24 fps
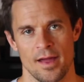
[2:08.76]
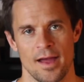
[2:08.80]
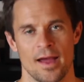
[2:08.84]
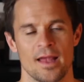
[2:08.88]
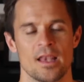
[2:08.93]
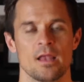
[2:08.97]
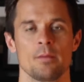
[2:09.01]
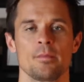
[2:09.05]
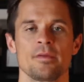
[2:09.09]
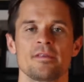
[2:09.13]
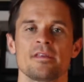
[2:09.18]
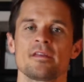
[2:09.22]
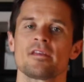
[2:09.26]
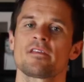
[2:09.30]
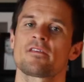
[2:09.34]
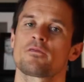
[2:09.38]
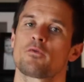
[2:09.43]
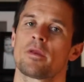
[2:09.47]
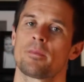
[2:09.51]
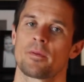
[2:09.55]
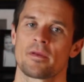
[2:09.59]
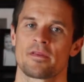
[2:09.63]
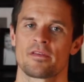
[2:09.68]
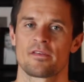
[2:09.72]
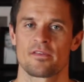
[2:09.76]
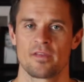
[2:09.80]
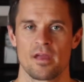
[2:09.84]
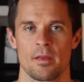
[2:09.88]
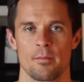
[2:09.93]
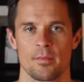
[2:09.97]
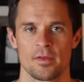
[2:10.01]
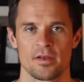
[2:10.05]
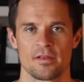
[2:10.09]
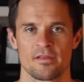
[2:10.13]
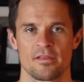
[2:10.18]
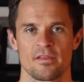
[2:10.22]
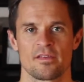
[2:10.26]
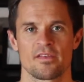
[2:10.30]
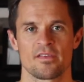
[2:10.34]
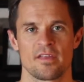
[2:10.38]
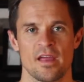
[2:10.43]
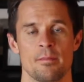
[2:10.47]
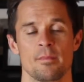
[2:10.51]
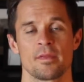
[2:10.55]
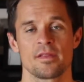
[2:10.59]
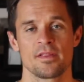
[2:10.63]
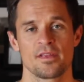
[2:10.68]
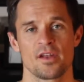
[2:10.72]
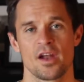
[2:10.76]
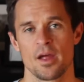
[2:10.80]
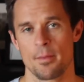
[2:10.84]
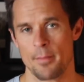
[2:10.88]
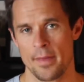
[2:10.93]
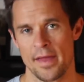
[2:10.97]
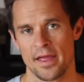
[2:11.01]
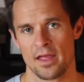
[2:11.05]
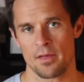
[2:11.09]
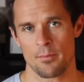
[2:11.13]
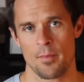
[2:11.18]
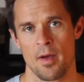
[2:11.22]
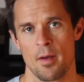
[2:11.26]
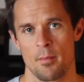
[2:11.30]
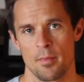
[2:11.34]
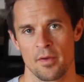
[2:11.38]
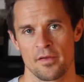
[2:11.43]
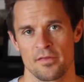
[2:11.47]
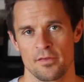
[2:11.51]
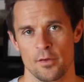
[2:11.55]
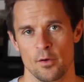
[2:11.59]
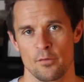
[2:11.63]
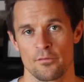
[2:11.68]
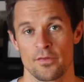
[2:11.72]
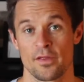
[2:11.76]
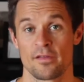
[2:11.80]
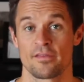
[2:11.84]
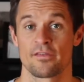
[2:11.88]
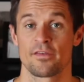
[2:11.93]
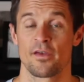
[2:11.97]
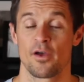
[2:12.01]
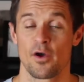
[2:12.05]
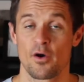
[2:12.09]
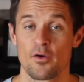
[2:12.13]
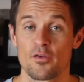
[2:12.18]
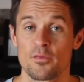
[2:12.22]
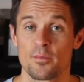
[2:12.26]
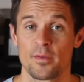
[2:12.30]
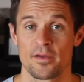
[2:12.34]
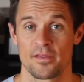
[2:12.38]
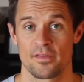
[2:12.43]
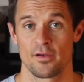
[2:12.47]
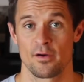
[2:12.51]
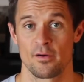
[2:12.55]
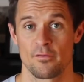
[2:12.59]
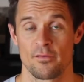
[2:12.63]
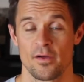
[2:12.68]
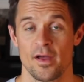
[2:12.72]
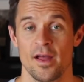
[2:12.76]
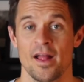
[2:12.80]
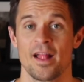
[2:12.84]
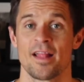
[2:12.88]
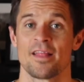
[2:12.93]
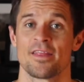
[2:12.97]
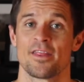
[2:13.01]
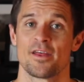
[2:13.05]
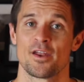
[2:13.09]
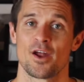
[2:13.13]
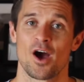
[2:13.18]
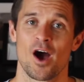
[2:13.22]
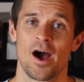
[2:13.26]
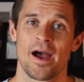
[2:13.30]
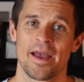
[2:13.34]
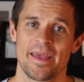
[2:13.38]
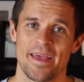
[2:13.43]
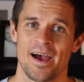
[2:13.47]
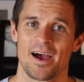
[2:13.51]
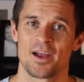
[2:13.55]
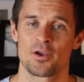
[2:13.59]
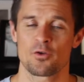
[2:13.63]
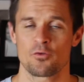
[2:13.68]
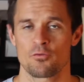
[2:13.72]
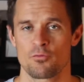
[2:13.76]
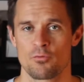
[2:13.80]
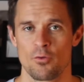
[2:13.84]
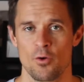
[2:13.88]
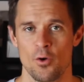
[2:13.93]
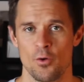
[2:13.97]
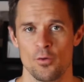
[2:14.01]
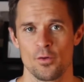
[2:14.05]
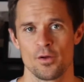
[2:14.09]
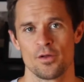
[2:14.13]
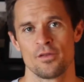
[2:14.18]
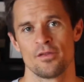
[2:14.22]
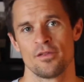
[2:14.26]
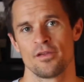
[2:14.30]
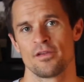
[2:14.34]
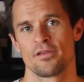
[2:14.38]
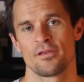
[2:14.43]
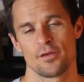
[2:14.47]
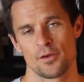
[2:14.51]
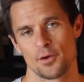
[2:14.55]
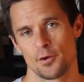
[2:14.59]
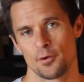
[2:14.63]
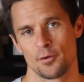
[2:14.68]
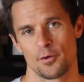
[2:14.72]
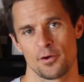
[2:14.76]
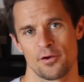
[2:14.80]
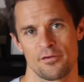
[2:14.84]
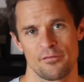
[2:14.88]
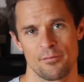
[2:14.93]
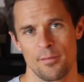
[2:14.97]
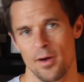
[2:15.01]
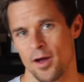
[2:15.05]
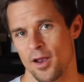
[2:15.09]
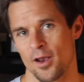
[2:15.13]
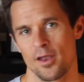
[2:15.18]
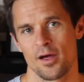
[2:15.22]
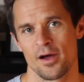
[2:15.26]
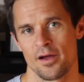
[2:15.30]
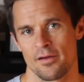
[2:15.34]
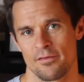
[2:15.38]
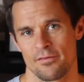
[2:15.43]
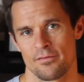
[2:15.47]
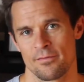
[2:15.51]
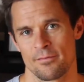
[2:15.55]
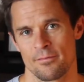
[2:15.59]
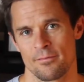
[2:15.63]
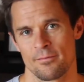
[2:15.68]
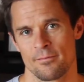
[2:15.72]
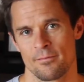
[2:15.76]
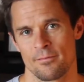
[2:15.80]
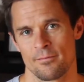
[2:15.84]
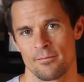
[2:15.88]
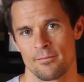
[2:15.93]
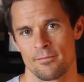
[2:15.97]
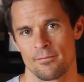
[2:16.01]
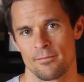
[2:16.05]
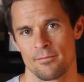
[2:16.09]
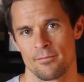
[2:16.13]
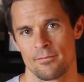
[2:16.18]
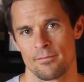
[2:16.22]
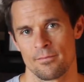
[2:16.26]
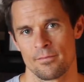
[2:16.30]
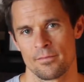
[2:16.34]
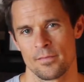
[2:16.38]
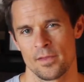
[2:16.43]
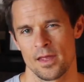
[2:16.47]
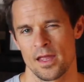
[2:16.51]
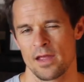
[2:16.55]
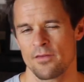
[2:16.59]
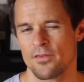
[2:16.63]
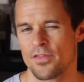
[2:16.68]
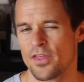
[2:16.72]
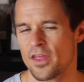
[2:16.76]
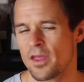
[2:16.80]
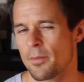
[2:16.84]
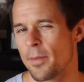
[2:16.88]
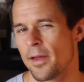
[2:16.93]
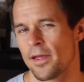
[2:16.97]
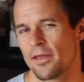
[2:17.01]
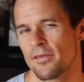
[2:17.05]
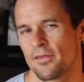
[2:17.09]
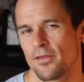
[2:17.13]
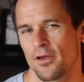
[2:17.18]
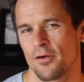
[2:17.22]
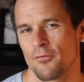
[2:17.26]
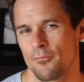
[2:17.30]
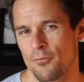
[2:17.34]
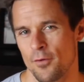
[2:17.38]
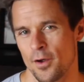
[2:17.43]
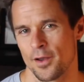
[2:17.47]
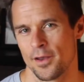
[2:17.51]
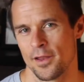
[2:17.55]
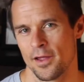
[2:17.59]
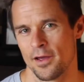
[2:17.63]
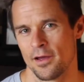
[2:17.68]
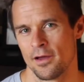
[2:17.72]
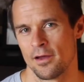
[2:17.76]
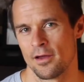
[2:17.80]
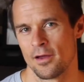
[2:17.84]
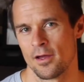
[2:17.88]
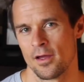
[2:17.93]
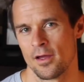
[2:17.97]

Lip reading: A limiting sweeping statement is a statement that I make about myself that tells myself that I can't grow in this area of my life. Have a think about yourself right now.